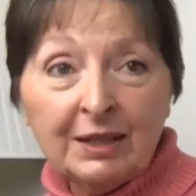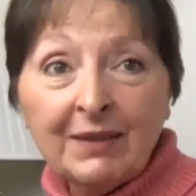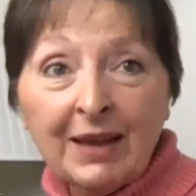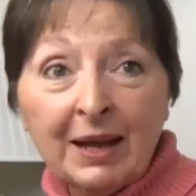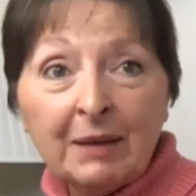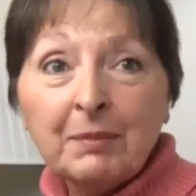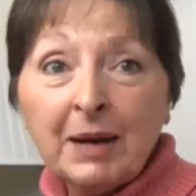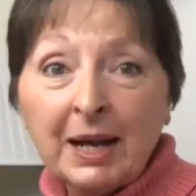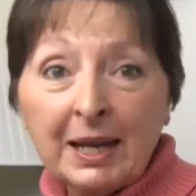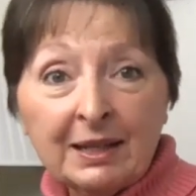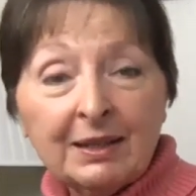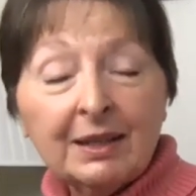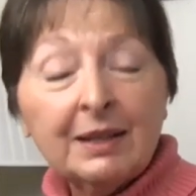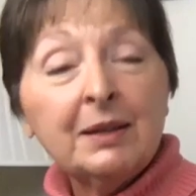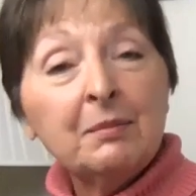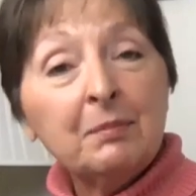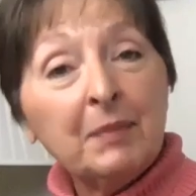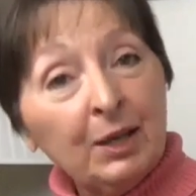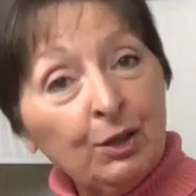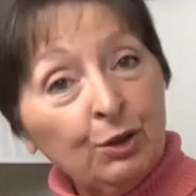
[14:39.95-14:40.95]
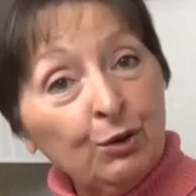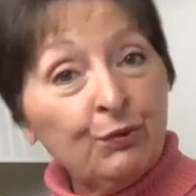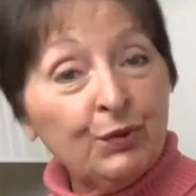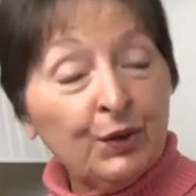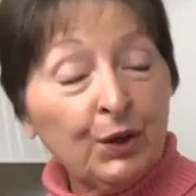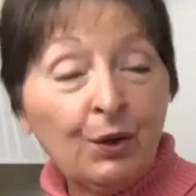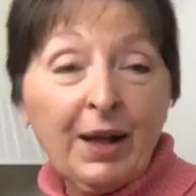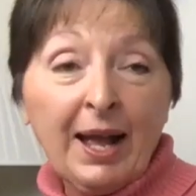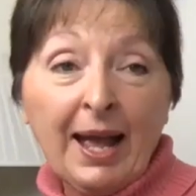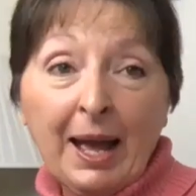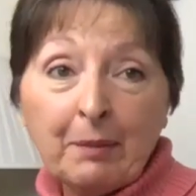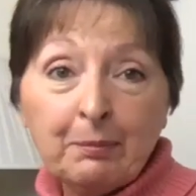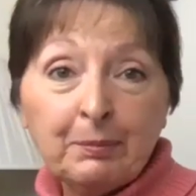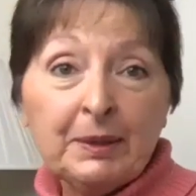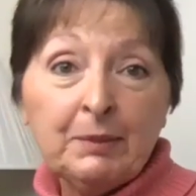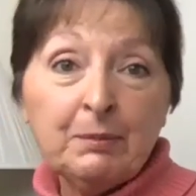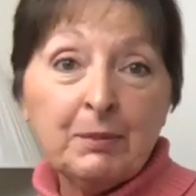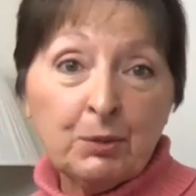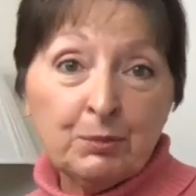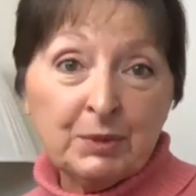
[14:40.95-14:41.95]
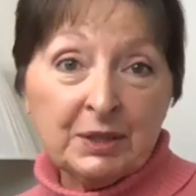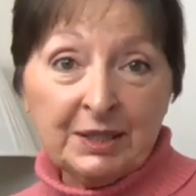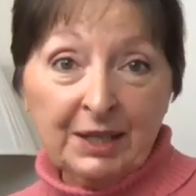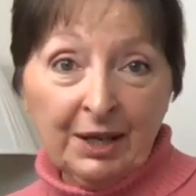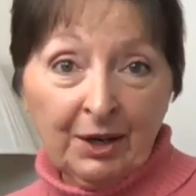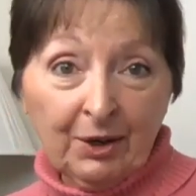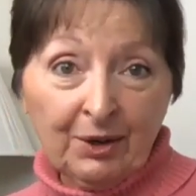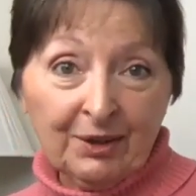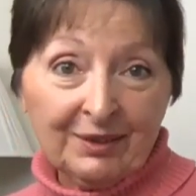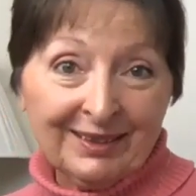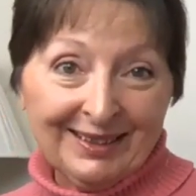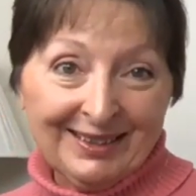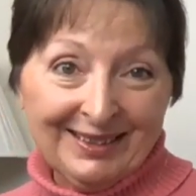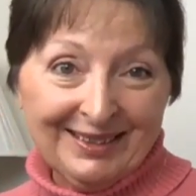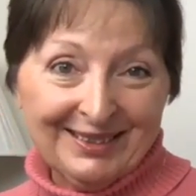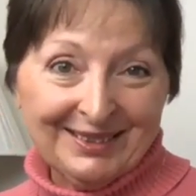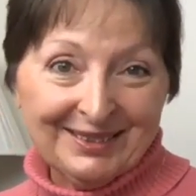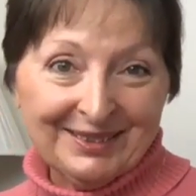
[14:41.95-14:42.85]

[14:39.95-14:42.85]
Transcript: That might make you feel happy momentarily.